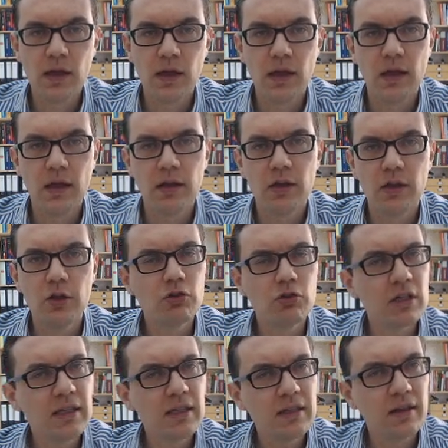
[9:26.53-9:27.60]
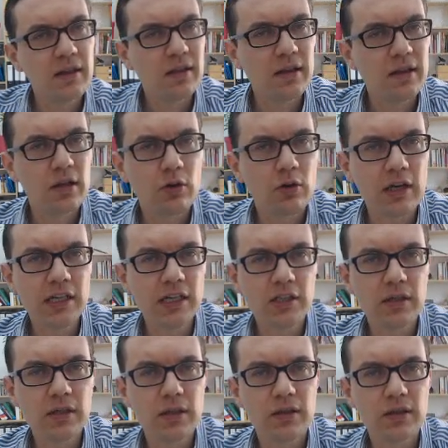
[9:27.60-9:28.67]
Usually, these location
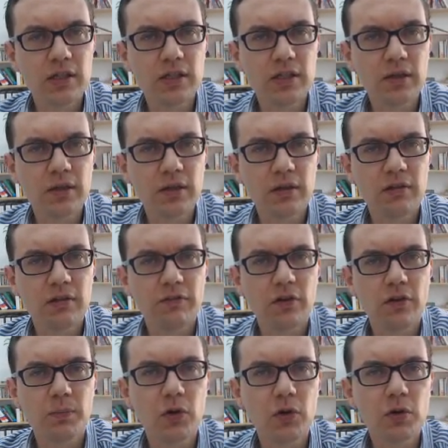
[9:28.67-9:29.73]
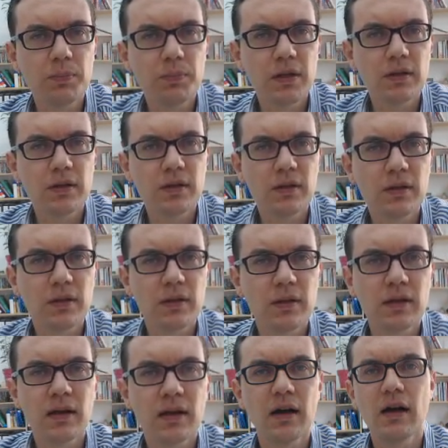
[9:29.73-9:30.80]
decisions for most businesses
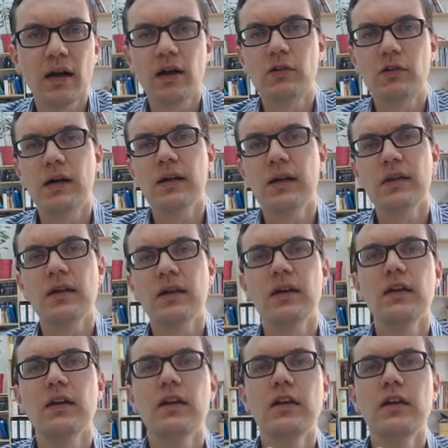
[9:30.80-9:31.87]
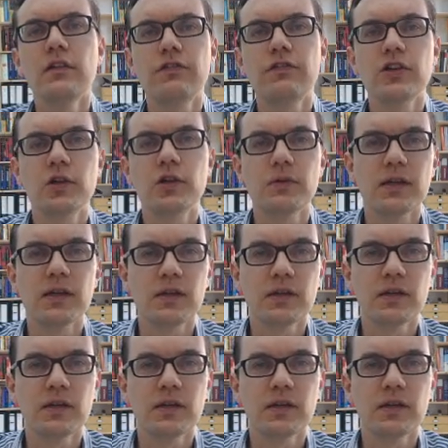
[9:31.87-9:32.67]
are rather infrequent.